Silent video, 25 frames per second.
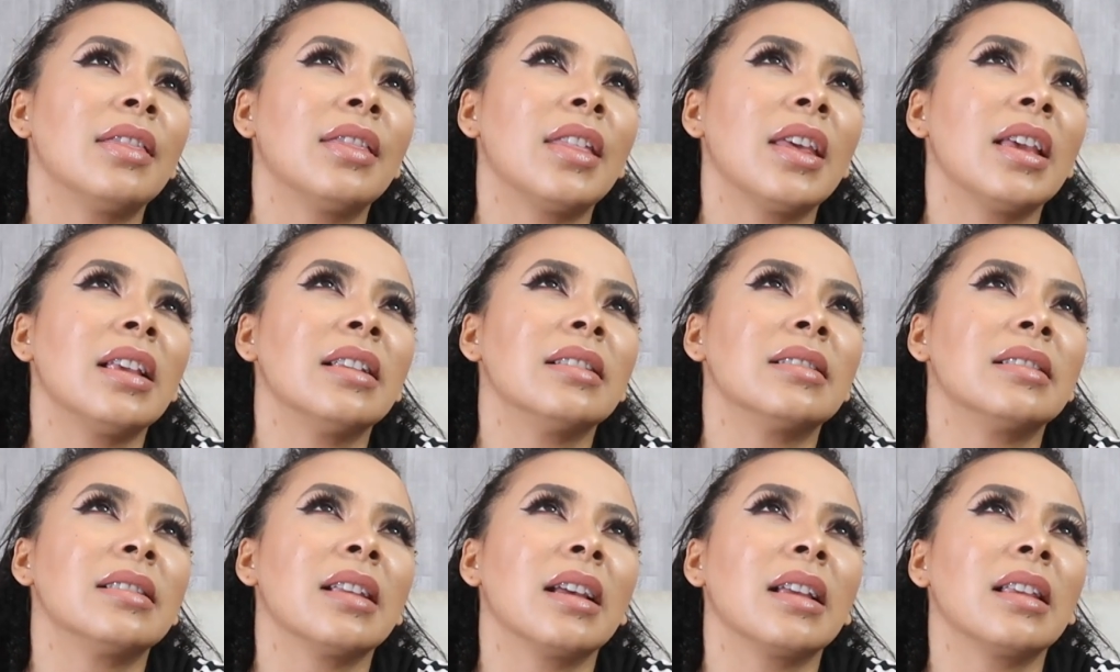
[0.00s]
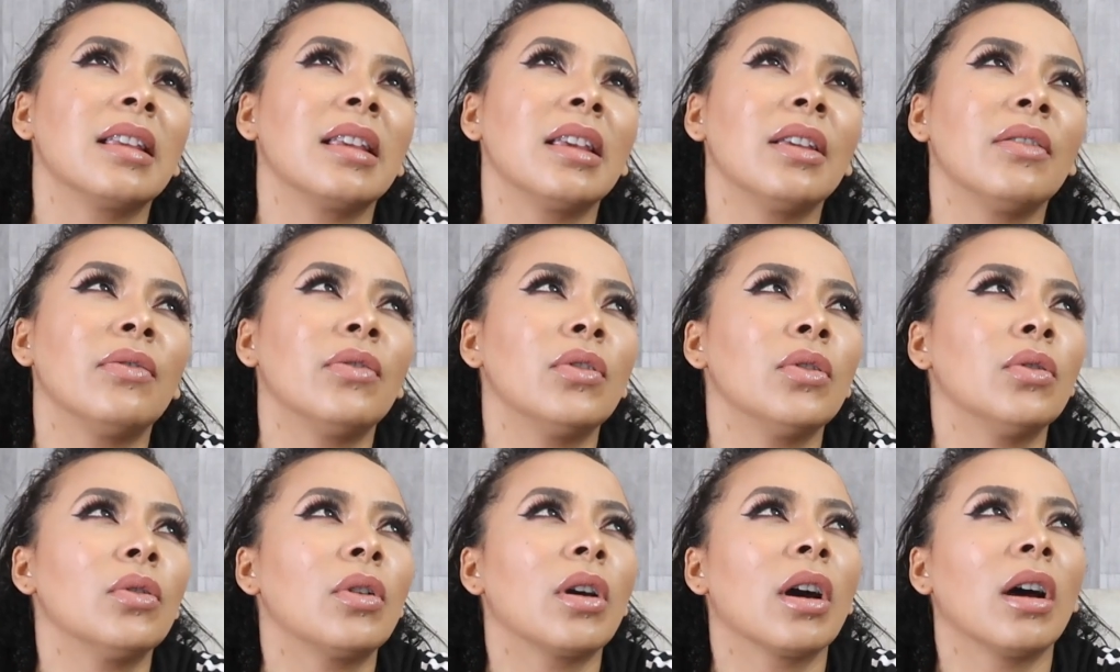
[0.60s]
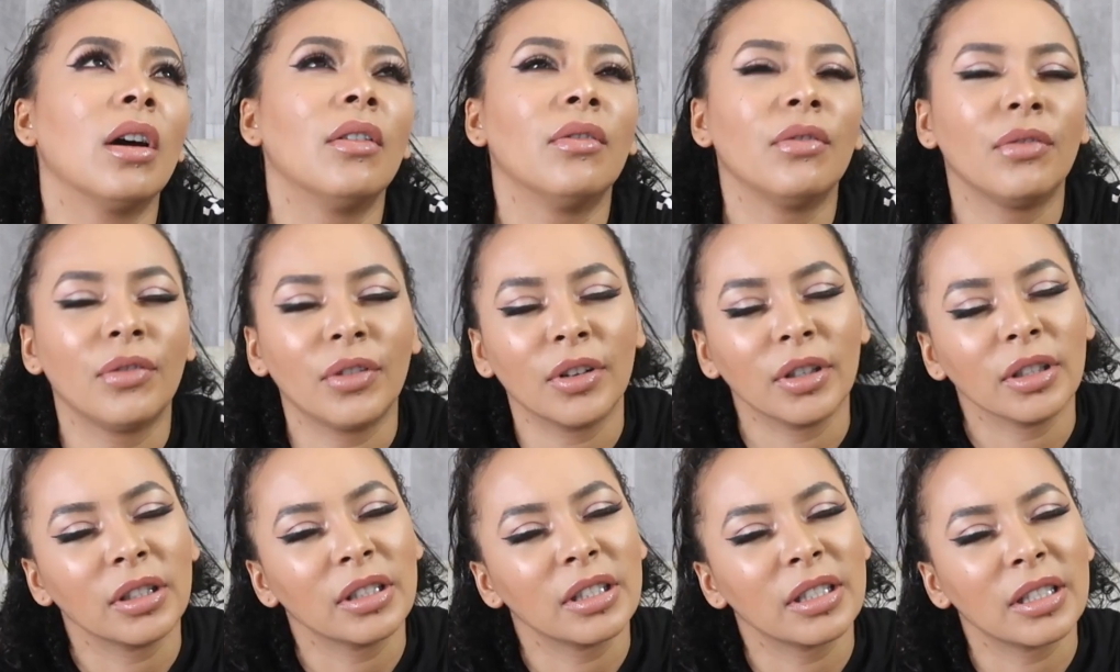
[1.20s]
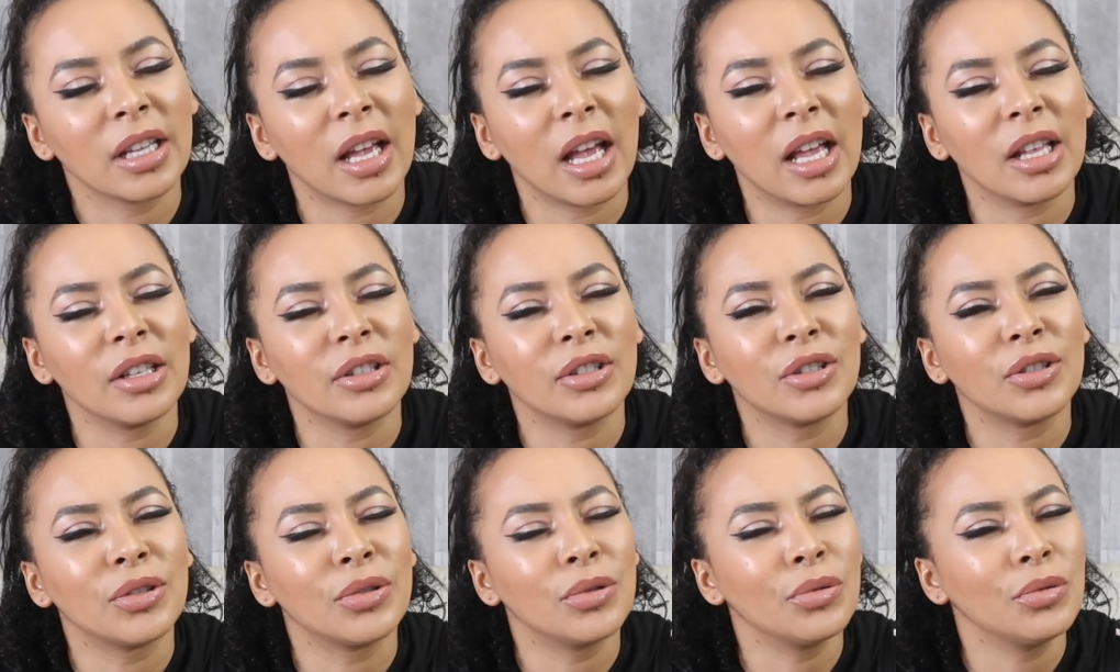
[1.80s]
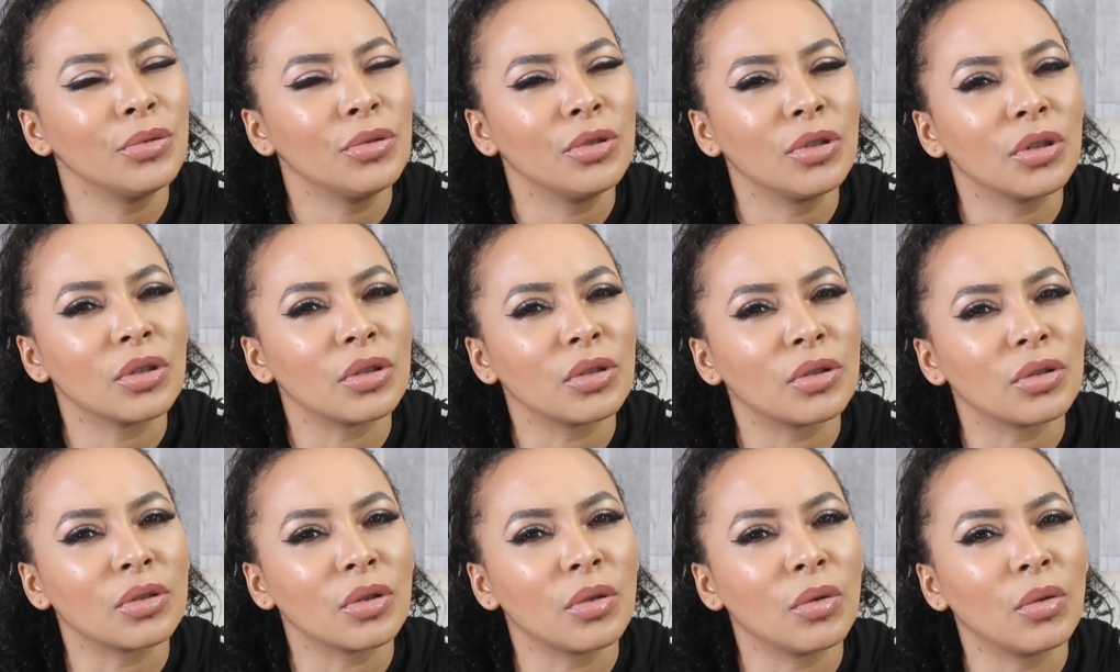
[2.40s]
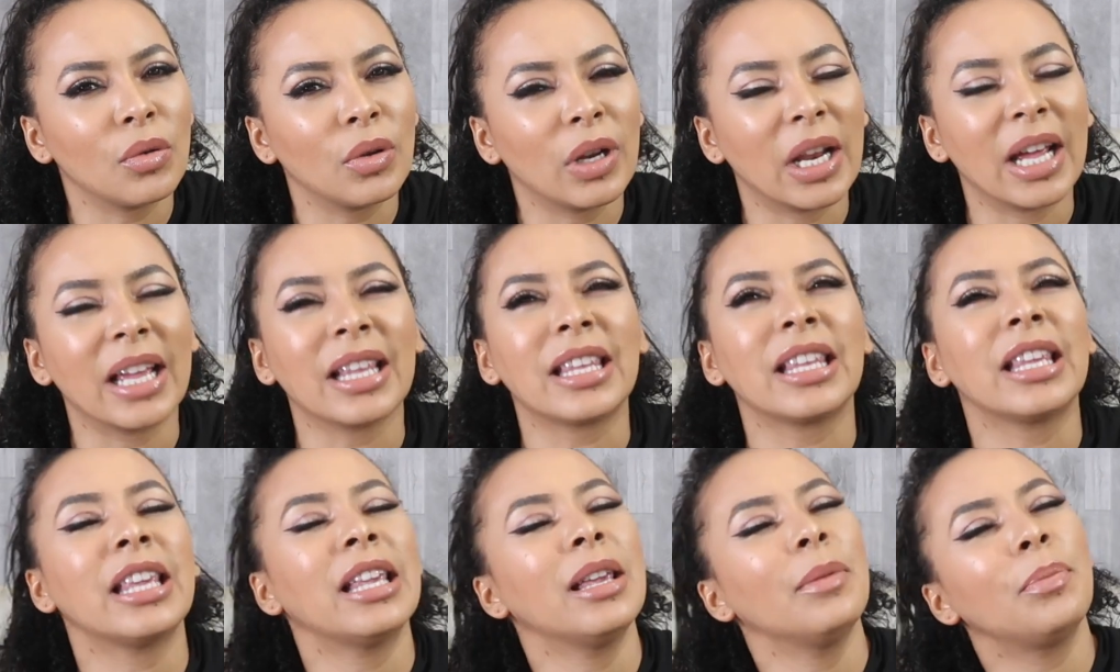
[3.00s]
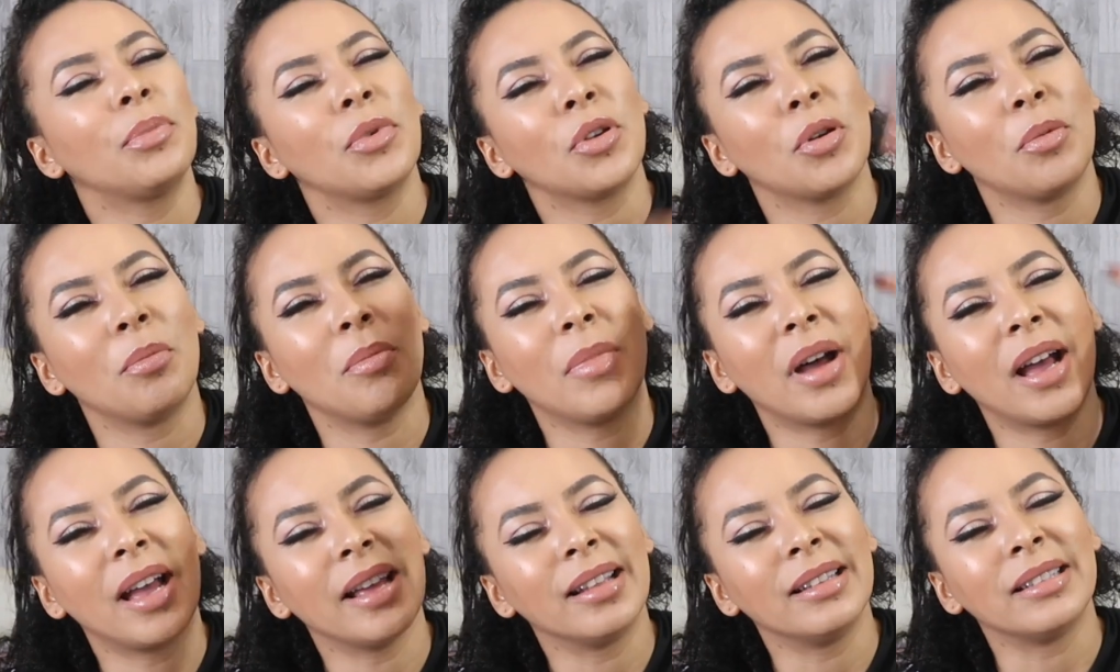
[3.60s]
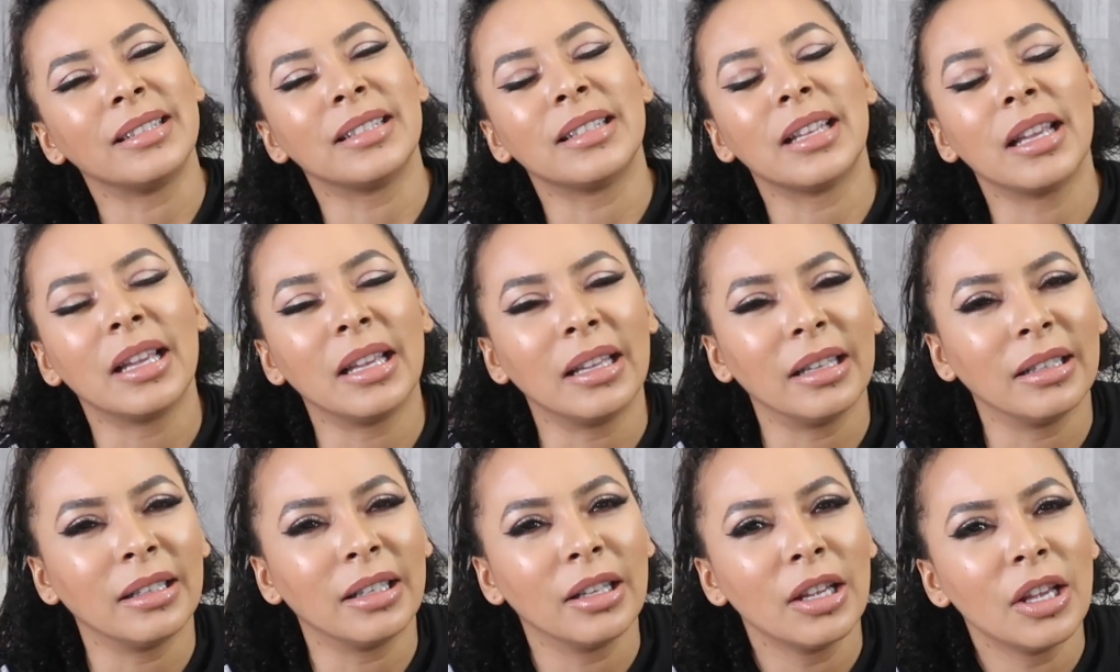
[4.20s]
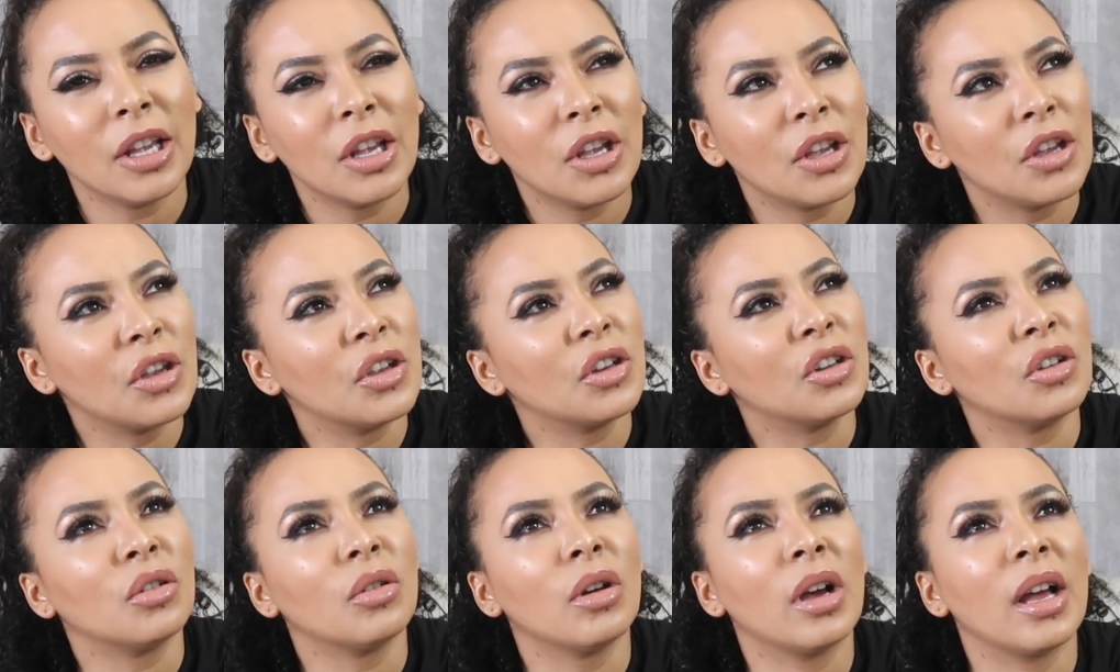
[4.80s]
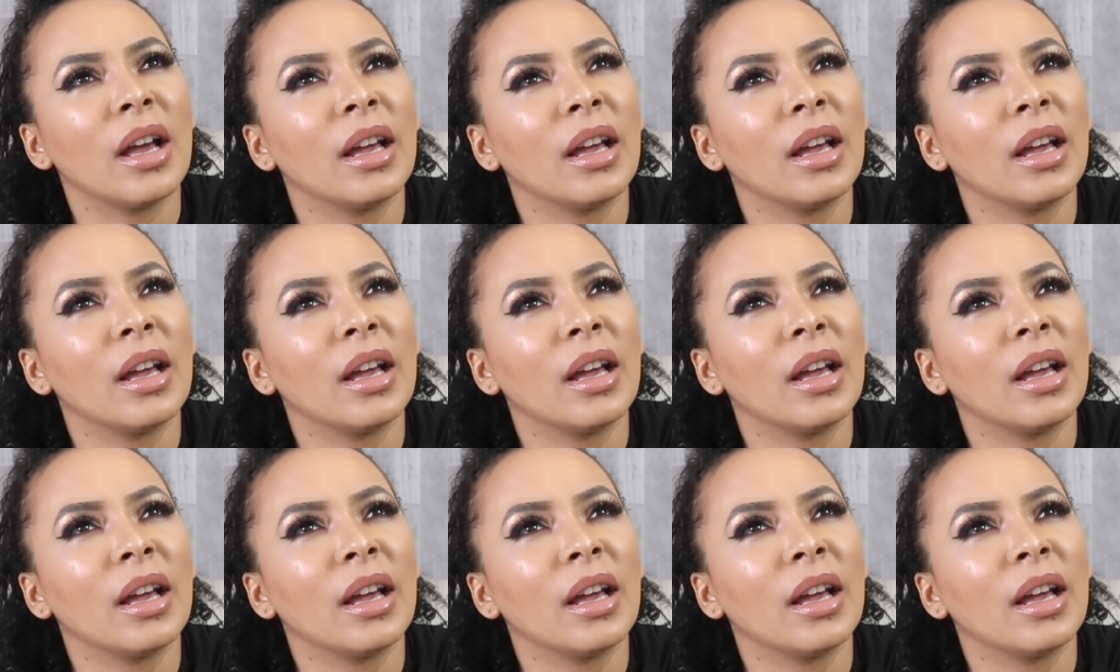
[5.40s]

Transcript: things that give you comfort and soothe your soul and keep your mind sane, you know.